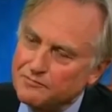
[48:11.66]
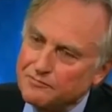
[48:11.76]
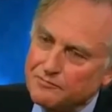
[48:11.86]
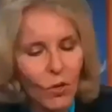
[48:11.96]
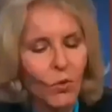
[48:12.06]

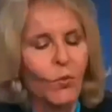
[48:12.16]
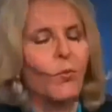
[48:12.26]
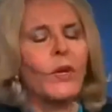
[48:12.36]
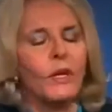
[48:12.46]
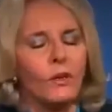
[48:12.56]
So
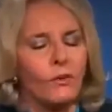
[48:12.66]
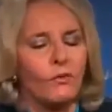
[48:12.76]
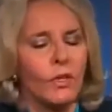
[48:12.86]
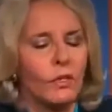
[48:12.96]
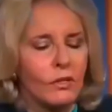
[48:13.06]
when you
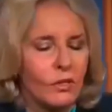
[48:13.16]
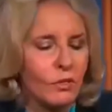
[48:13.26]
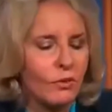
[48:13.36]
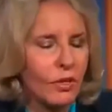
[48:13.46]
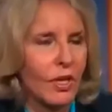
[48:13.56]
finish
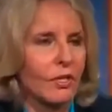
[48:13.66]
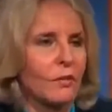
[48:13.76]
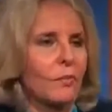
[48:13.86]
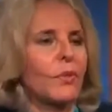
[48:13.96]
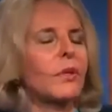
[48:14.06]
your
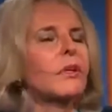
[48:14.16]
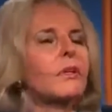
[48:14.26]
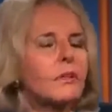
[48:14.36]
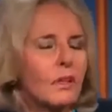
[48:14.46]
next book,